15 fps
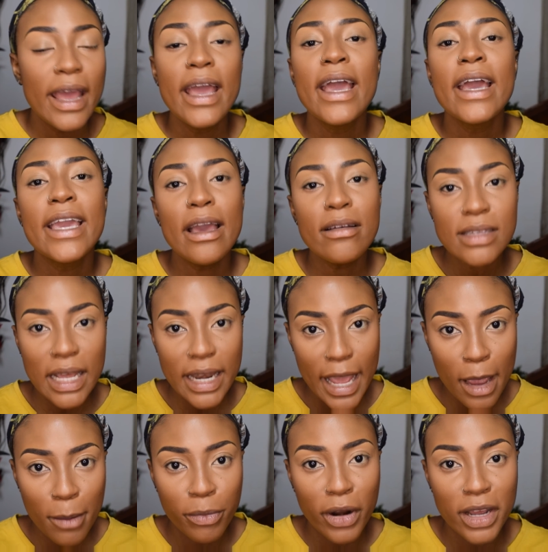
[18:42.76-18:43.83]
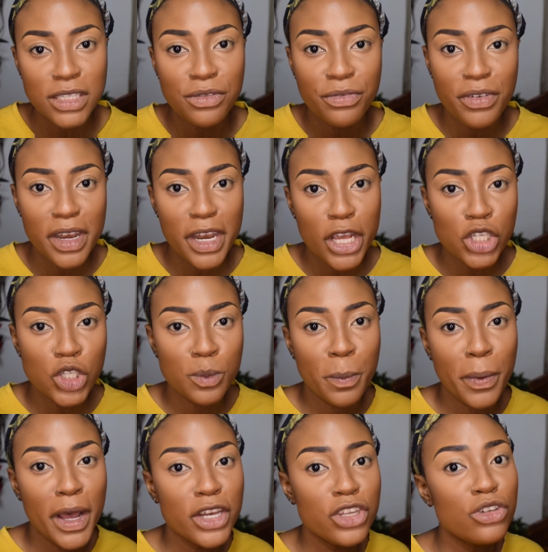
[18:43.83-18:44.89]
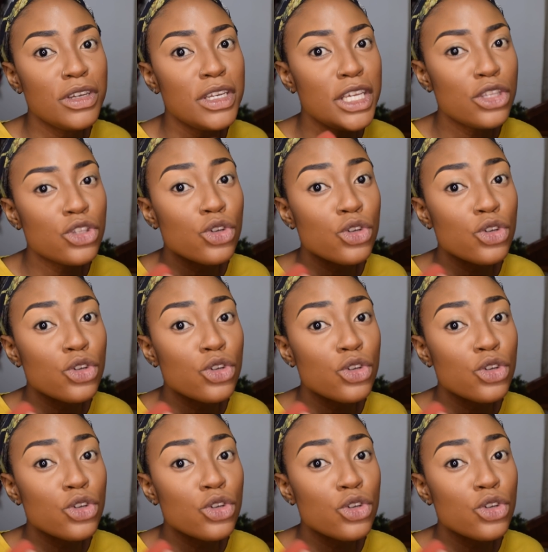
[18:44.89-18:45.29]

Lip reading: It gives an airbrushed finish, but you need